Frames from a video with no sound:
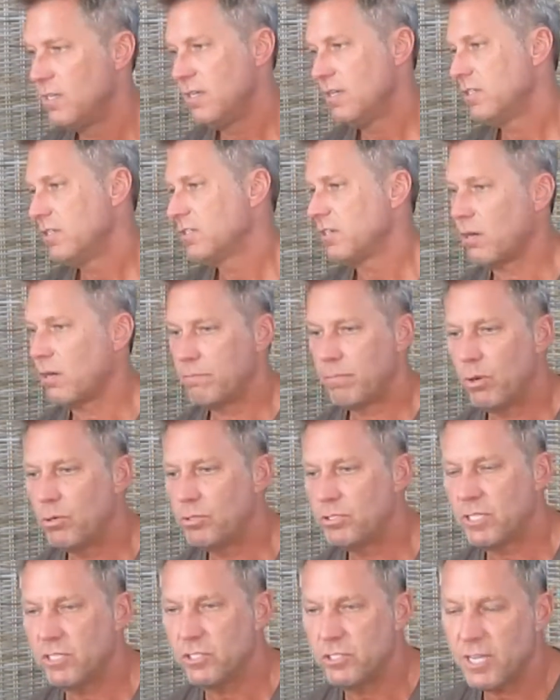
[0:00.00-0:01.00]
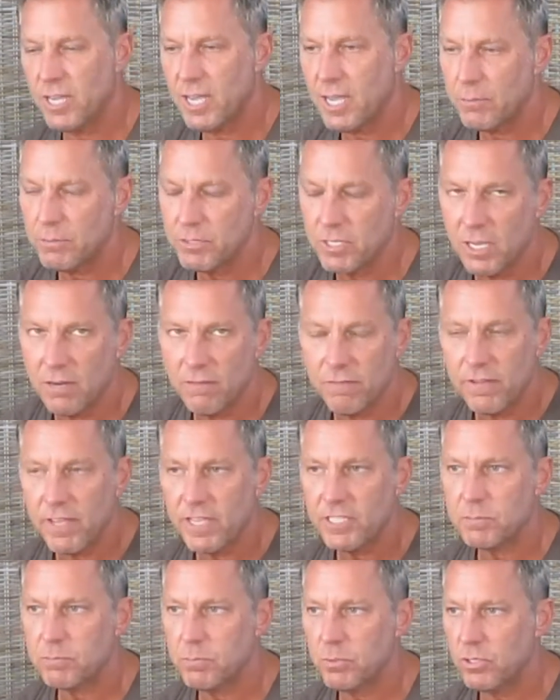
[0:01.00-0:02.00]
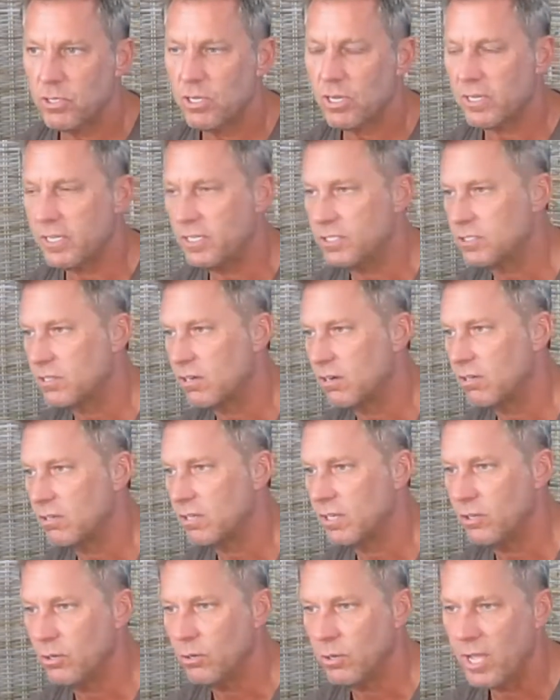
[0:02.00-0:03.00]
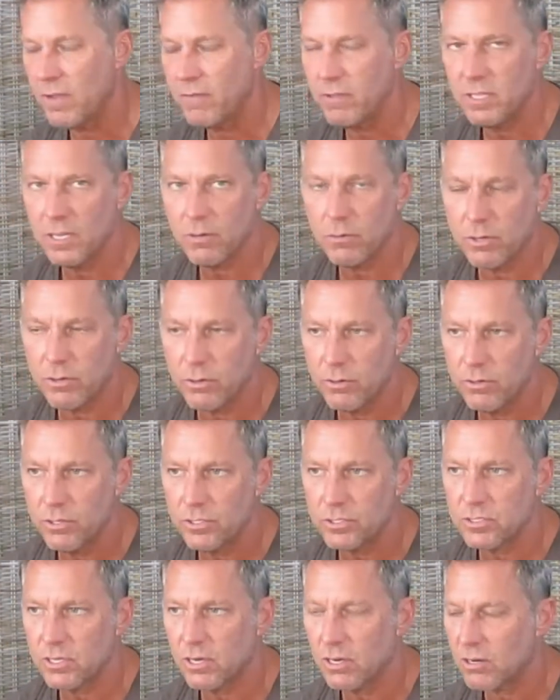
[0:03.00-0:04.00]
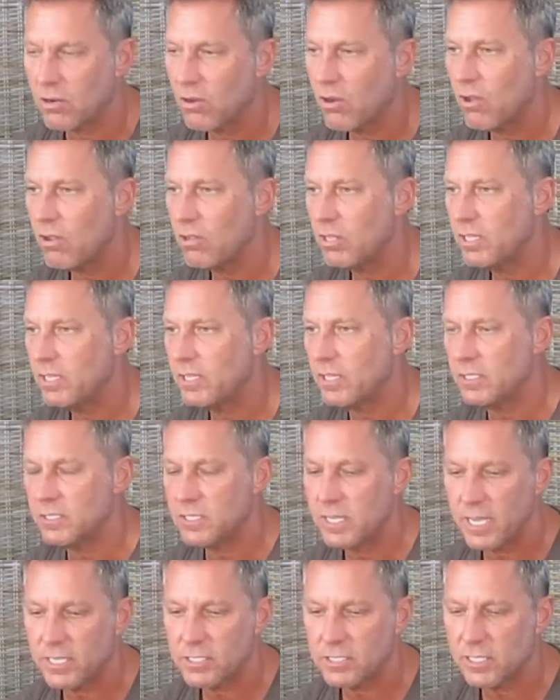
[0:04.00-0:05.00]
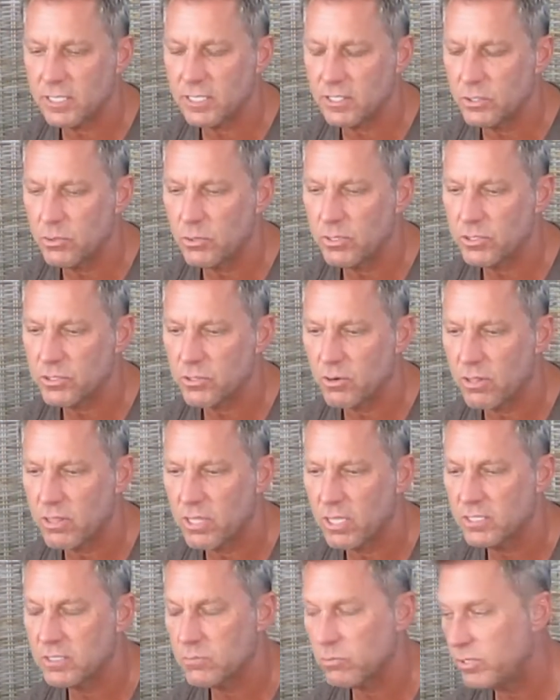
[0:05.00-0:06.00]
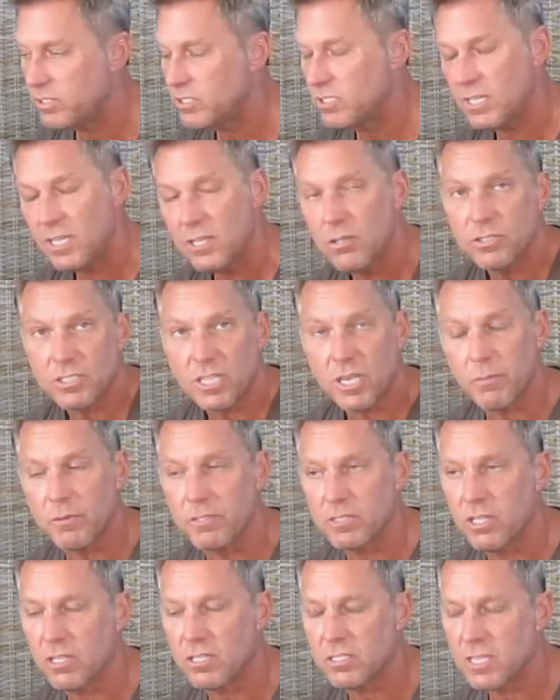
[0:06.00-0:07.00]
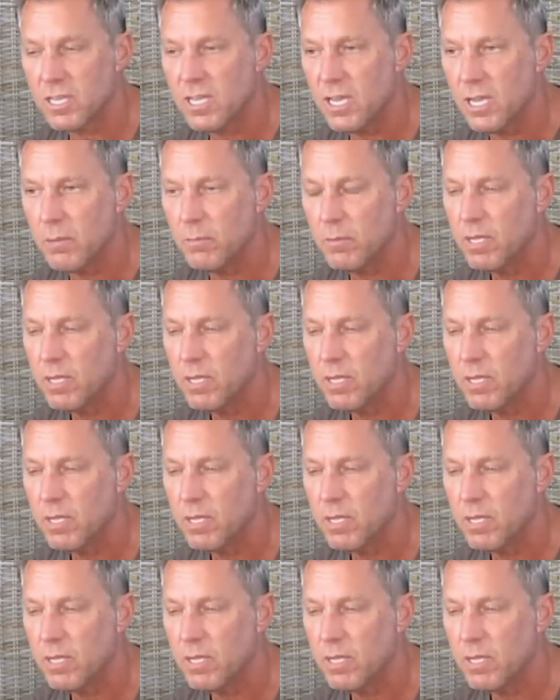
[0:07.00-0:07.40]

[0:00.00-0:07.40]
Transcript: start posting jobs on Facebook and they start, you know, having their recruiters start calling and texting and doing those sort of things. We see those companies all the time.